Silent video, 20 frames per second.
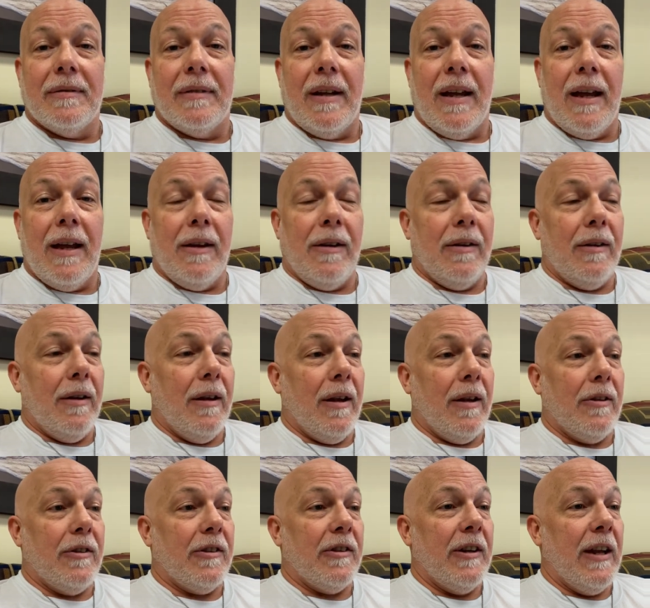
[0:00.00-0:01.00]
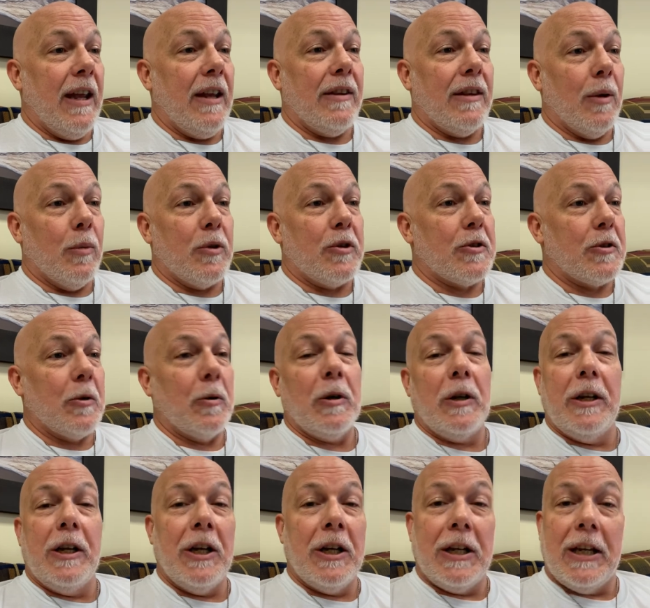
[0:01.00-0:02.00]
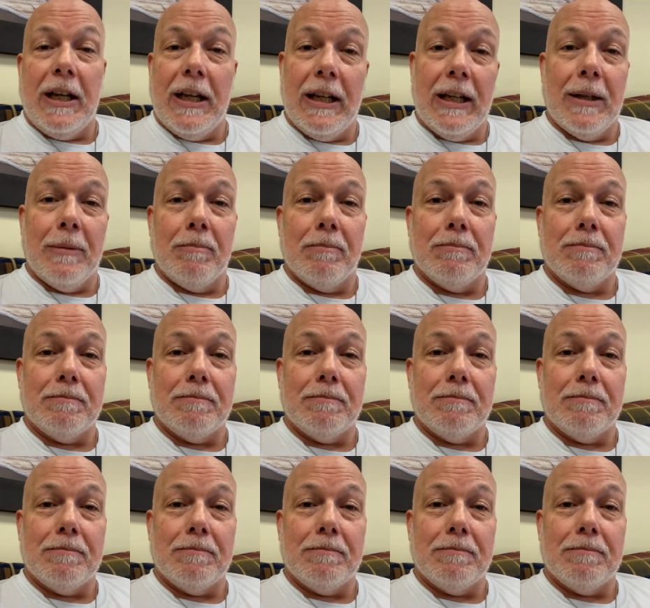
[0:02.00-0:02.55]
A snake that was certainly going to kill him.